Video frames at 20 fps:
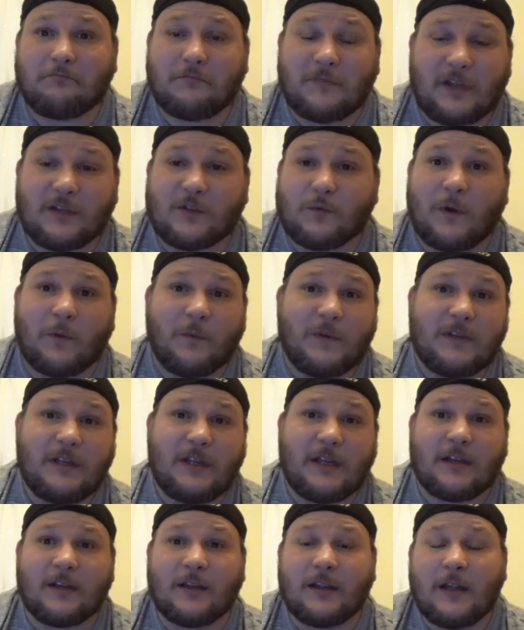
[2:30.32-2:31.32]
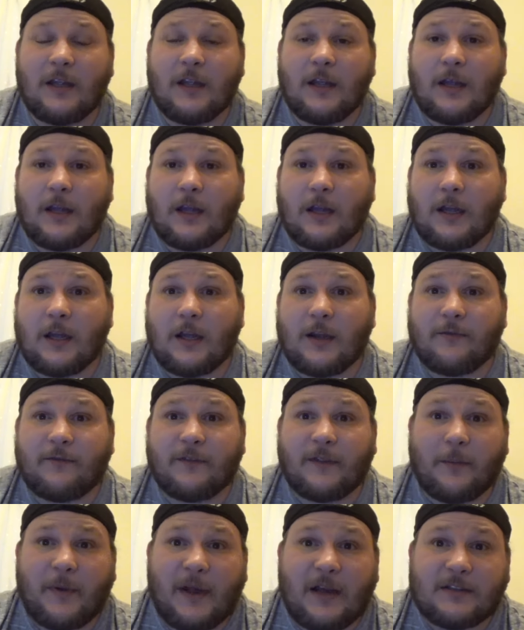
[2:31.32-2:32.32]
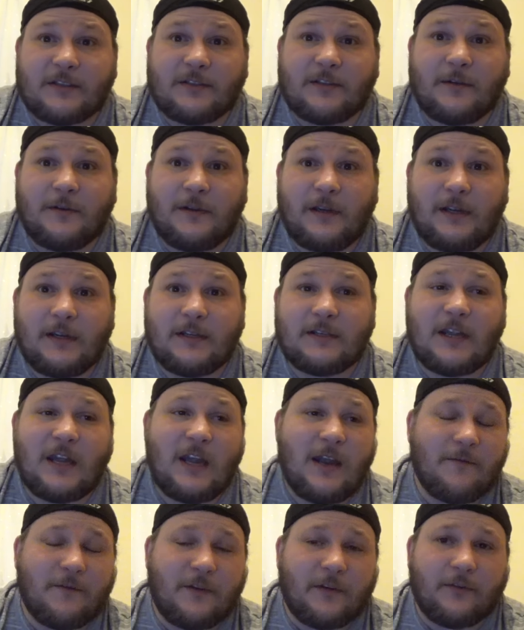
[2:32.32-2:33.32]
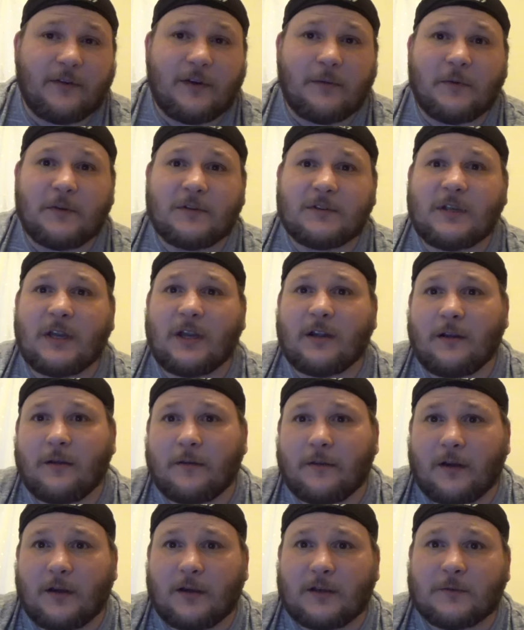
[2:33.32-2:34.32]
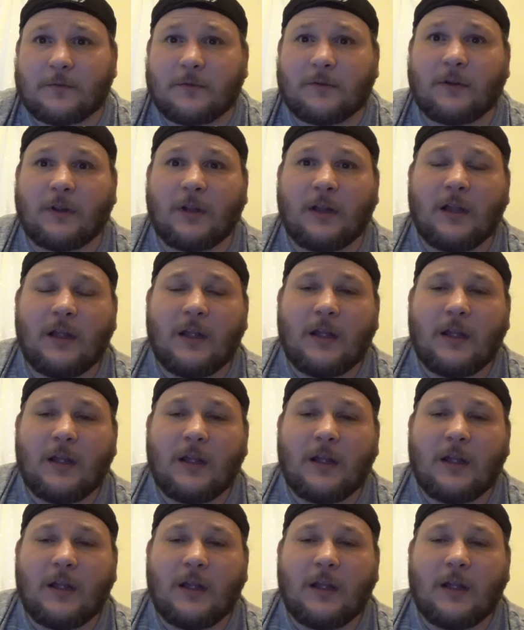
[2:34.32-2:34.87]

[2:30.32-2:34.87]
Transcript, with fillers: that's what we did. Uh, for the past two years, every three months I'd go to the hospital,